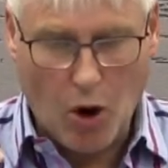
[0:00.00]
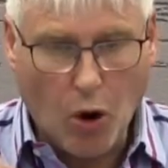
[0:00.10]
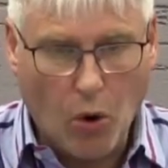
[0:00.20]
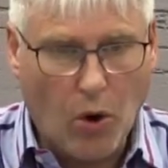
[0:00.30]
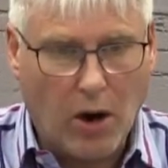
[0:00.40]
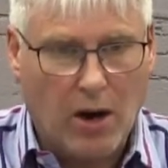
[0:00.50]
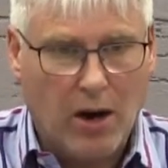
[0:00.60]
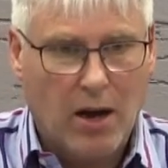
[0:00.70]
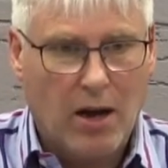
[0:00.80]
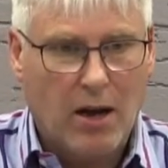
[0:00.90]

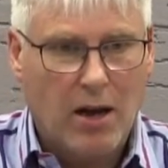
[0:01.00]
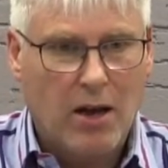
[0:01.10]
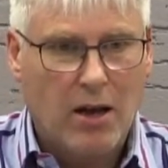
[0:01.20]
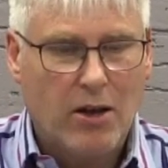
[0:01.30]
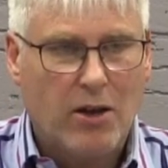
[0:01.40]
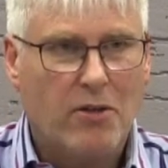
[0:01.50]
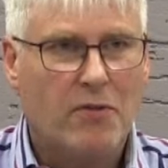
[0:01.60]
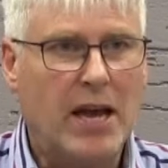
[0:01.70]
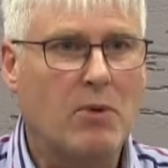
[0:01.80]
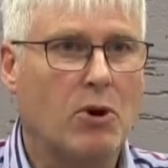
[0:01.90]
or
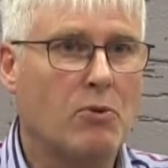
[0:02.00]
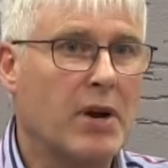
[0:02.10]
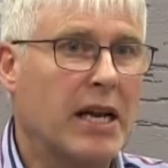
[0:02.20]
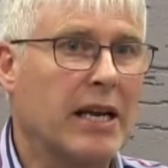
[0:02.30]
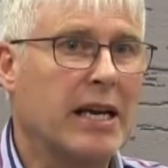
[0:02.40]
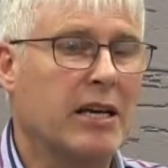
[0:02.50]
they were really